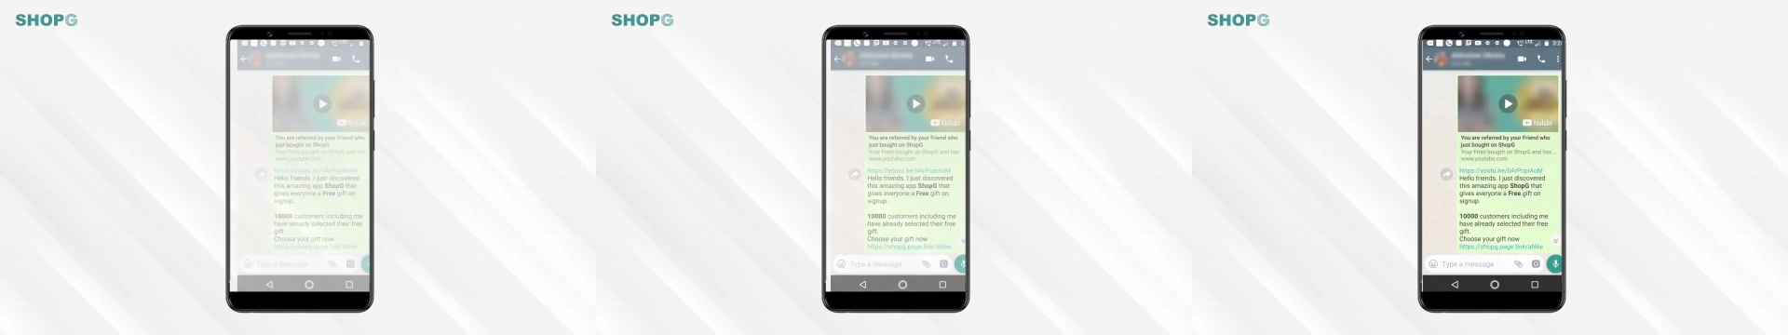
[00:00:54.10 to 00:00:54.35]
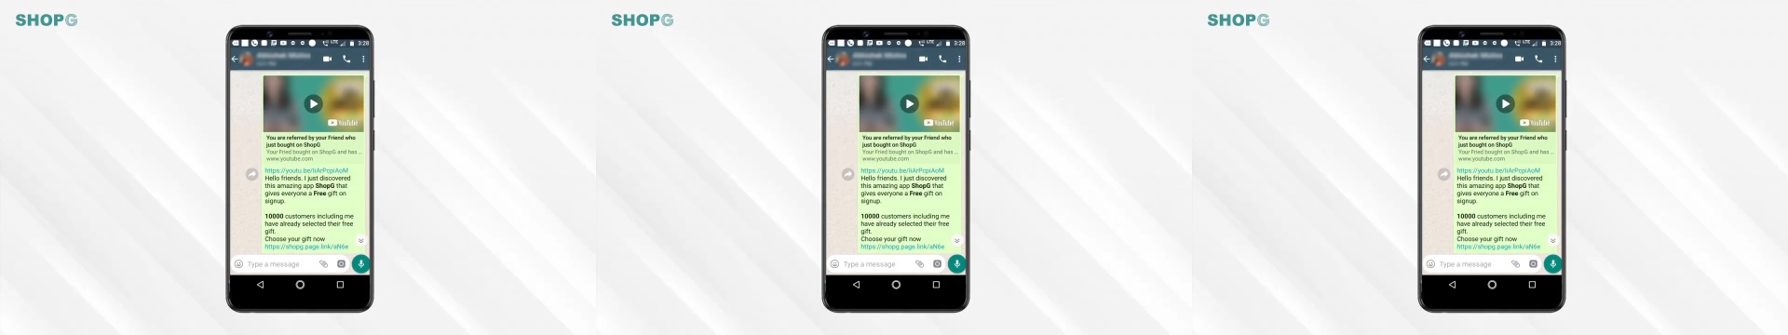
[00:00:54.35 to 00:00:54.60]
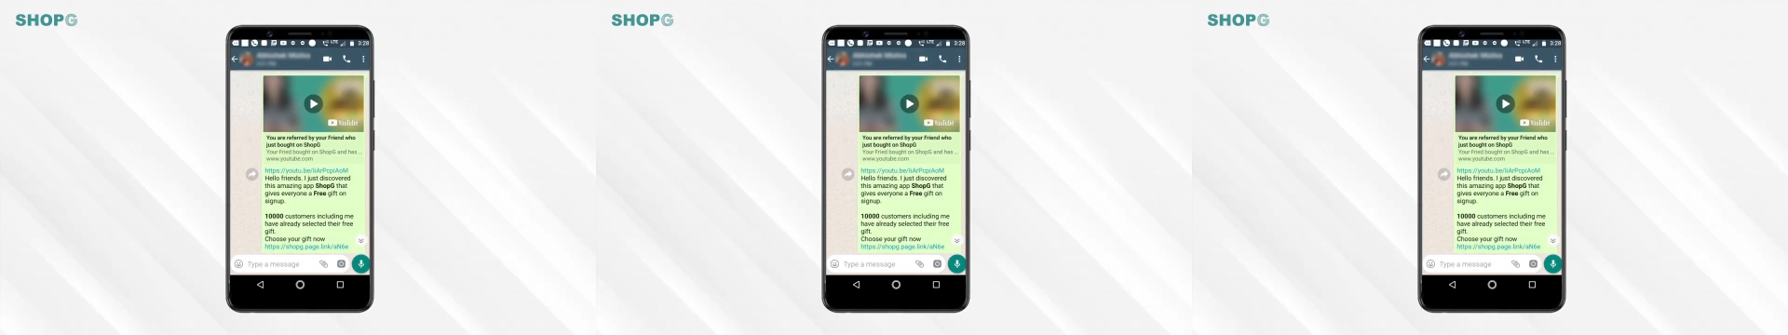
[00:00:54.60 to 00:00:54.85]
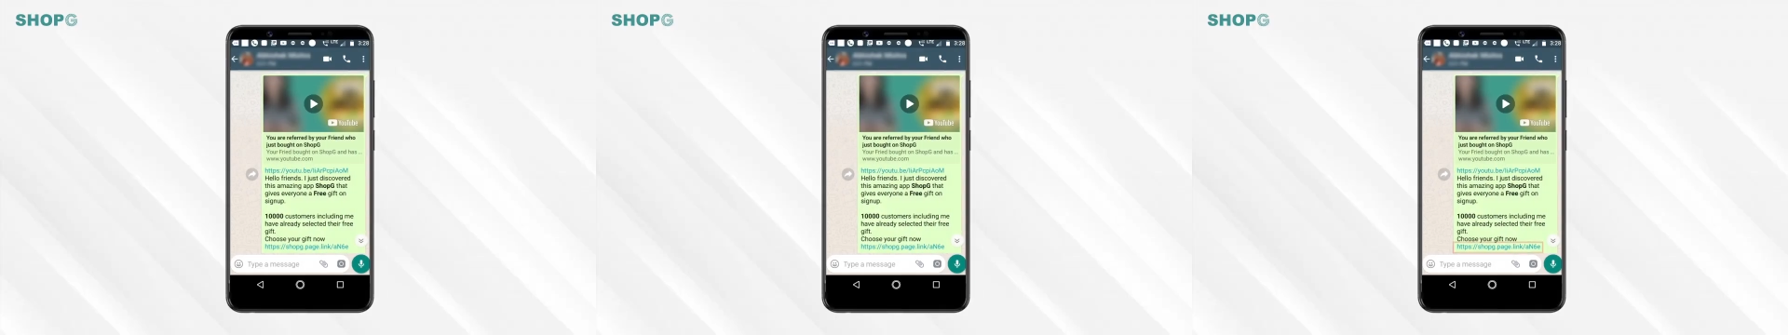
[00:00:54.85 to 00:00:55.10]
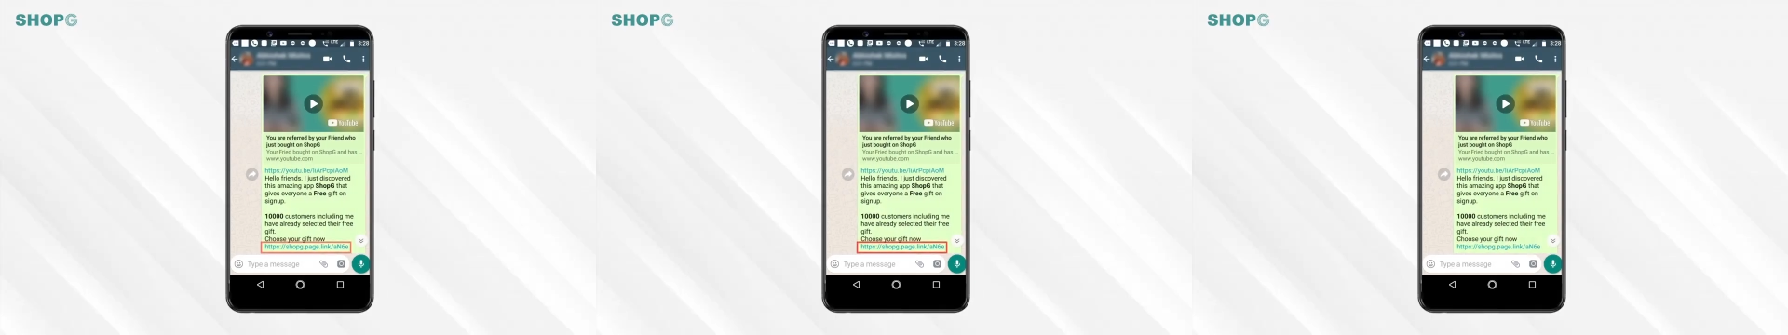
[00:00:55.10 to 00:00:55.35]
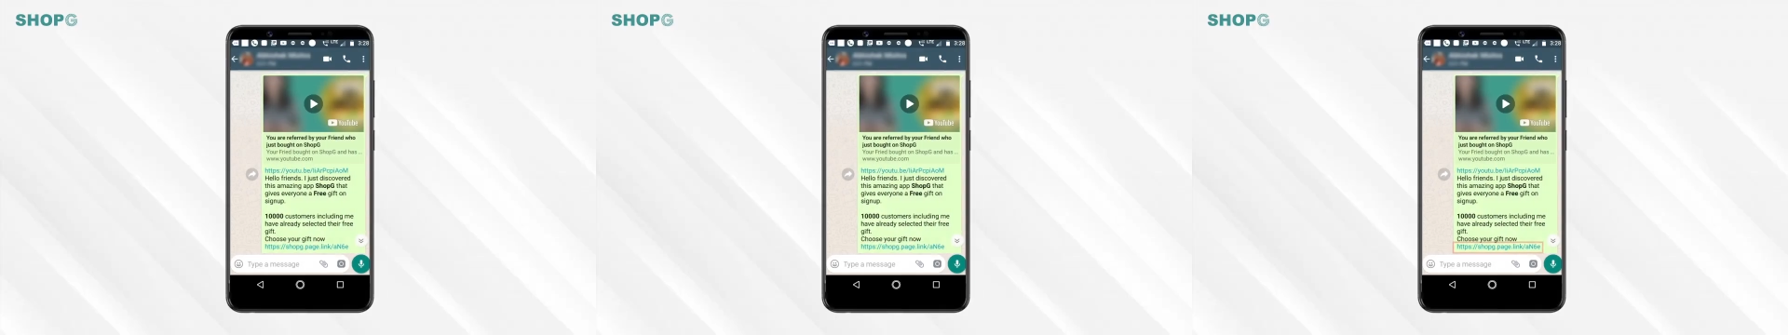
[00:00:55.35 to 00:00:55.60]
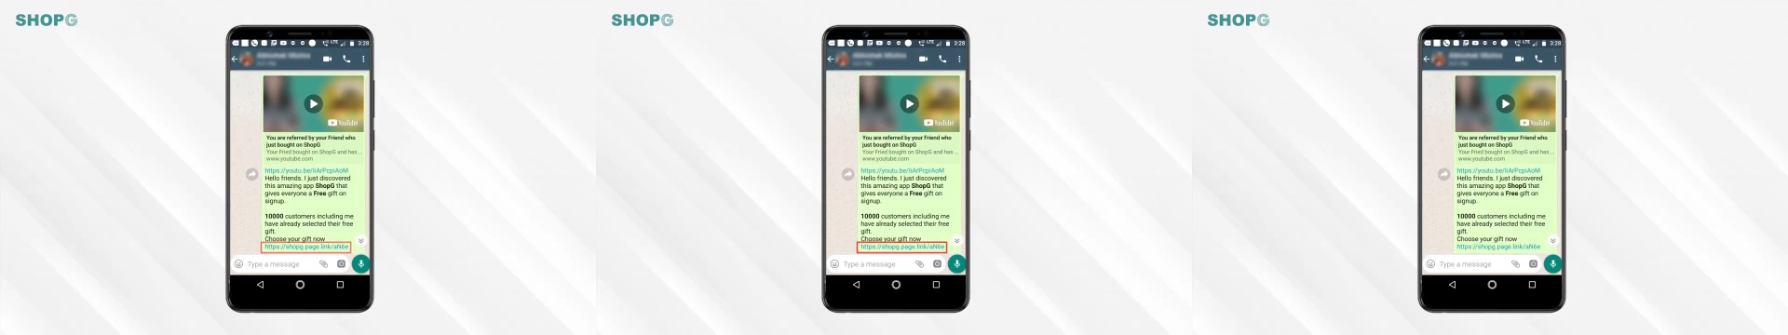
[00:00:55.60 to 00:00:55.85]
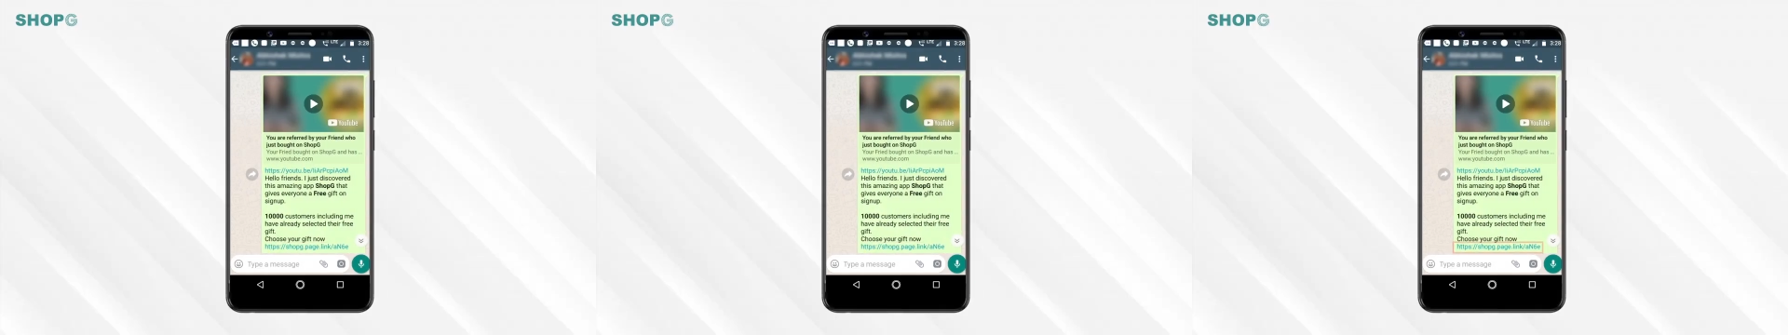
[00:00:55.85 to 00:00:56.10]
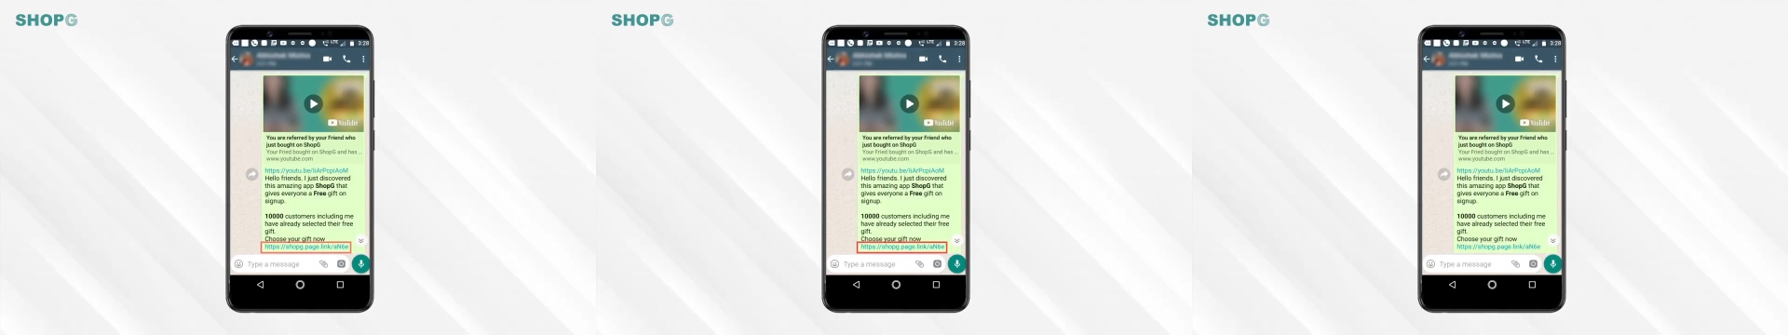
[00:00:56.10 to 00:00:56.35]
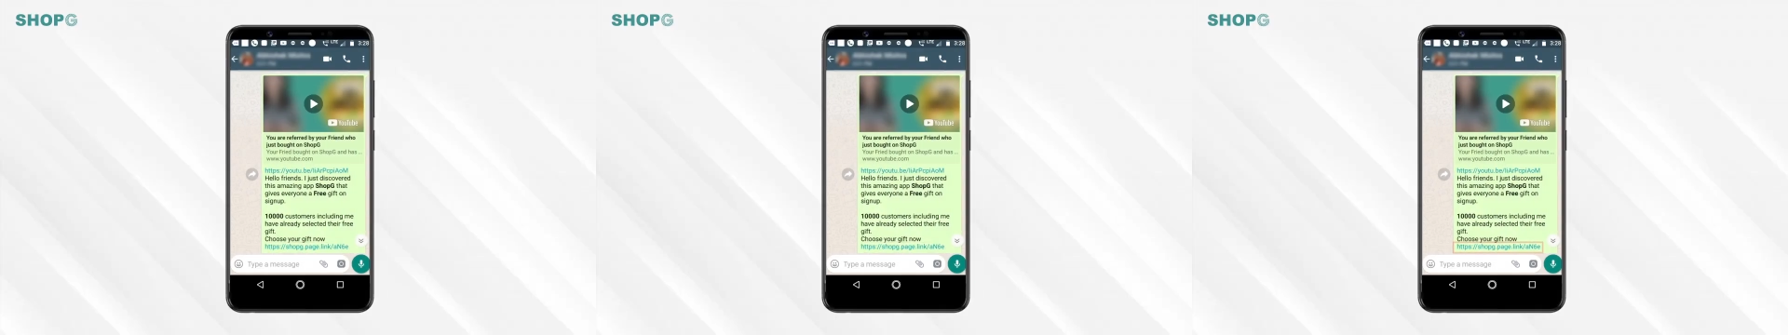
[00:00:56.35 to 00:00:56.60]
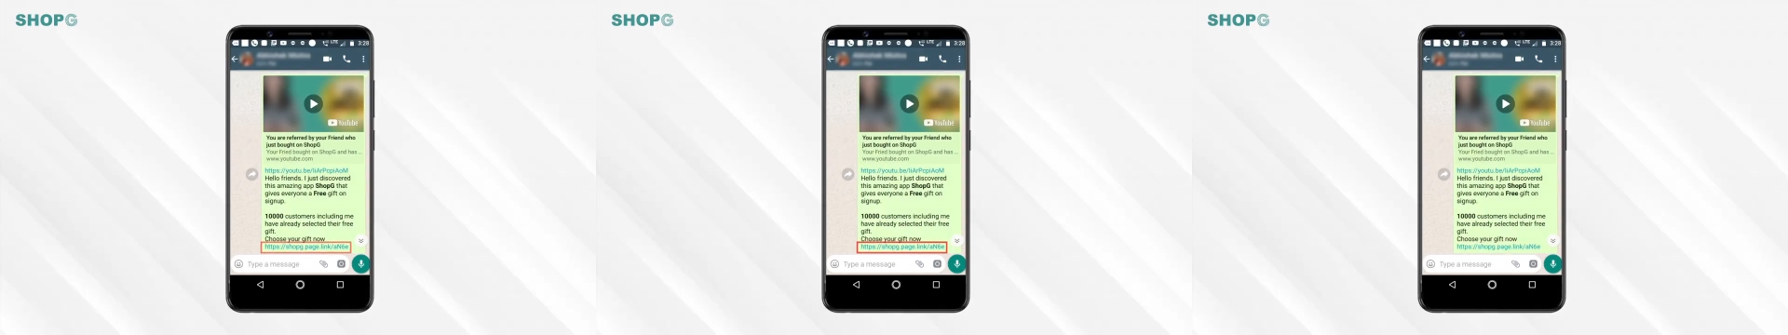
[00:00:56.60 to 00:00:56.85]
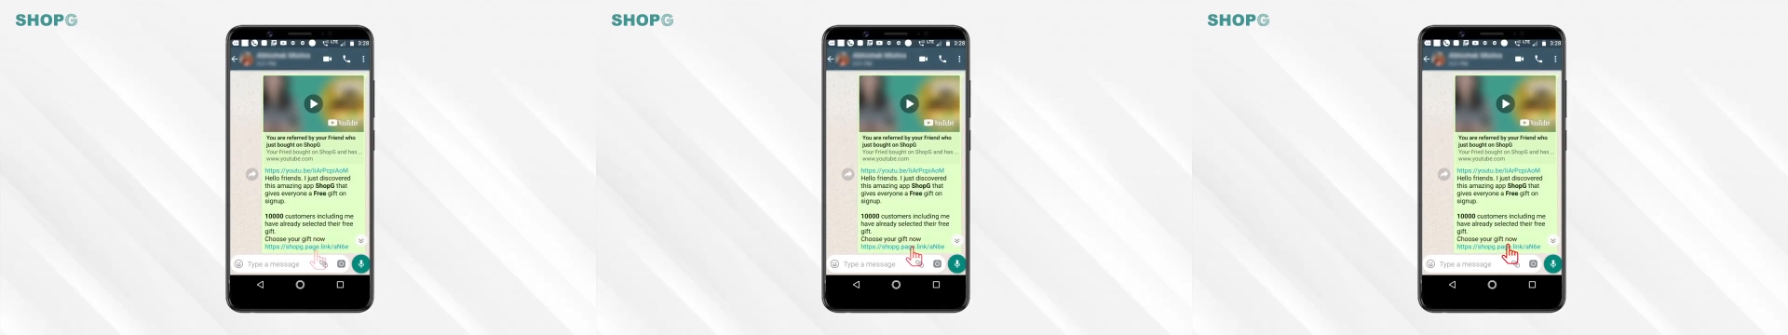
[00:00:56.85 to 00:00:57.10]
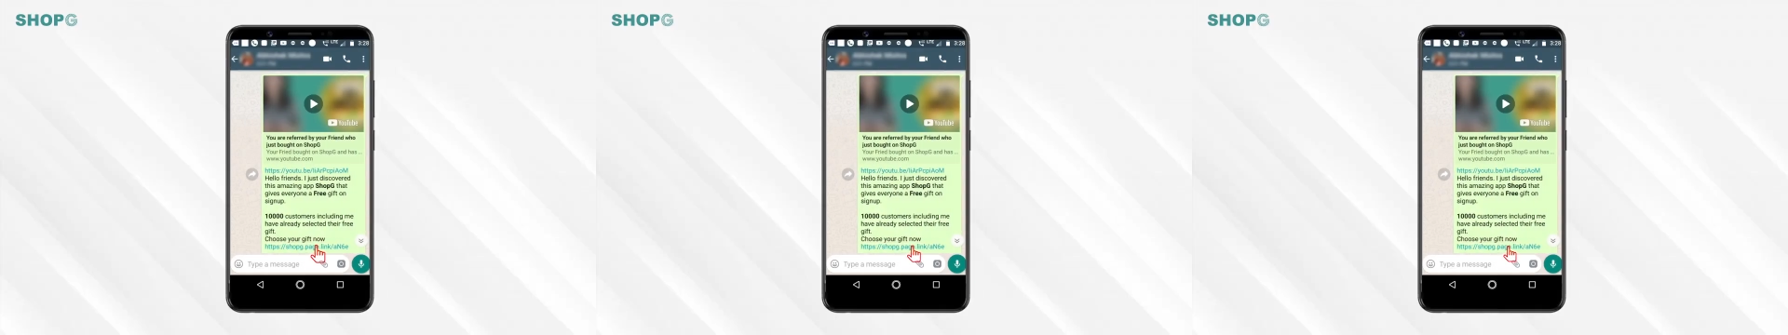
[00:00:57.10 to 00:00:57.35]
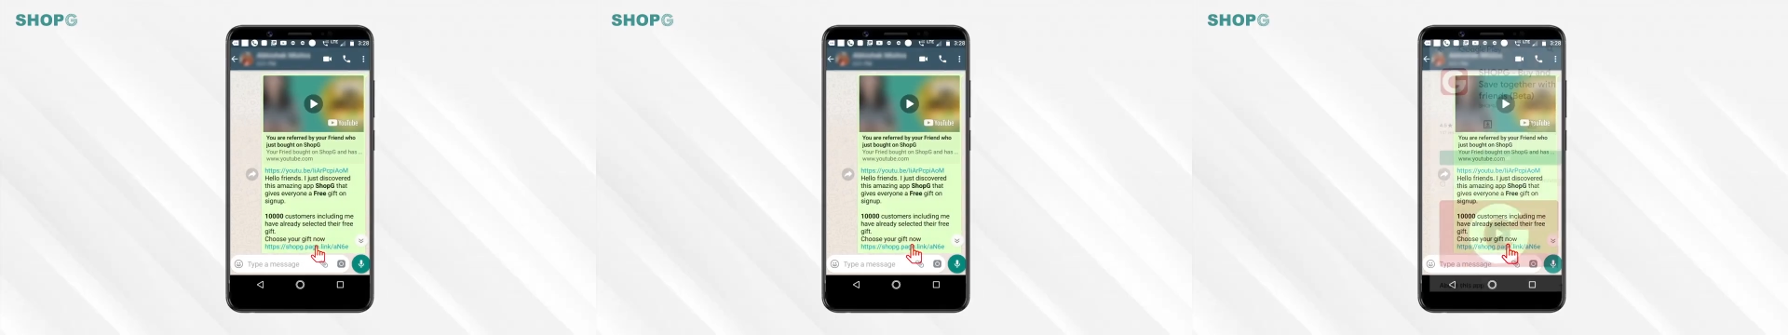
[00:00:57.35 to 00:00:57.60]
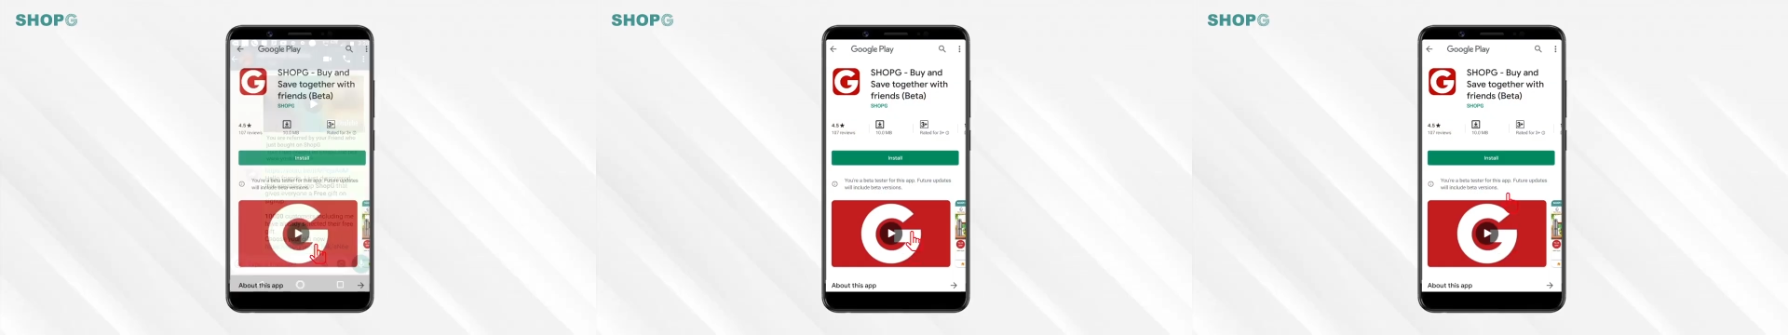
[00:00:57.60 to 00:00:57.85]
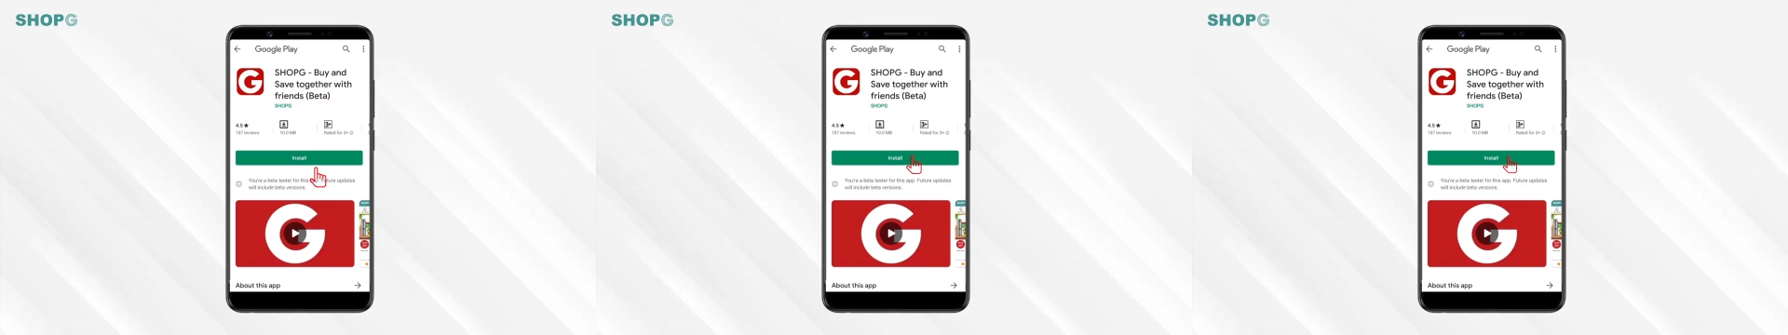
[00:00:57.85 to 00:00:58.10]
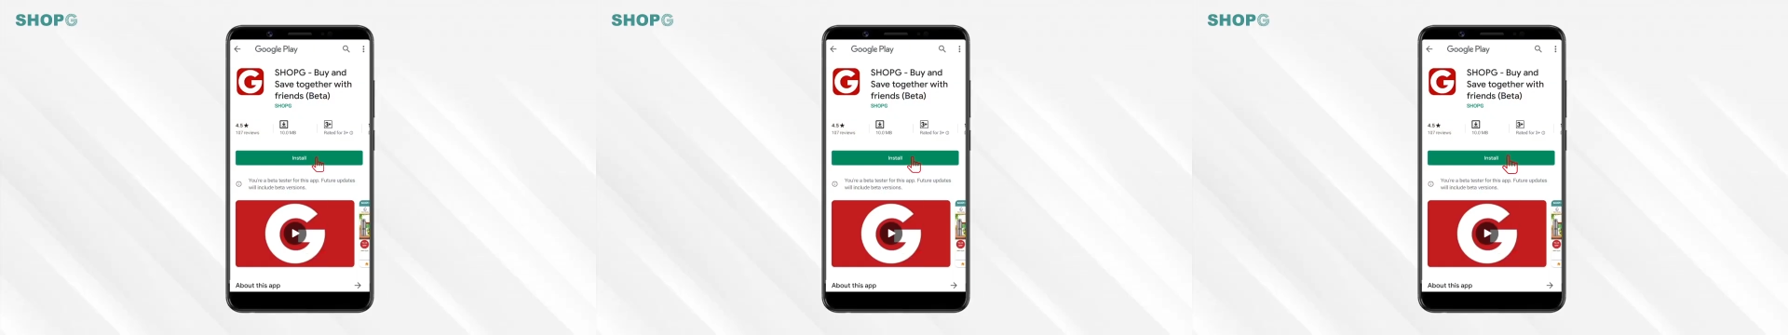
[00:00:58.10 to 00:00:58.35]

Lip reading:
Nobody's mouth can be seen.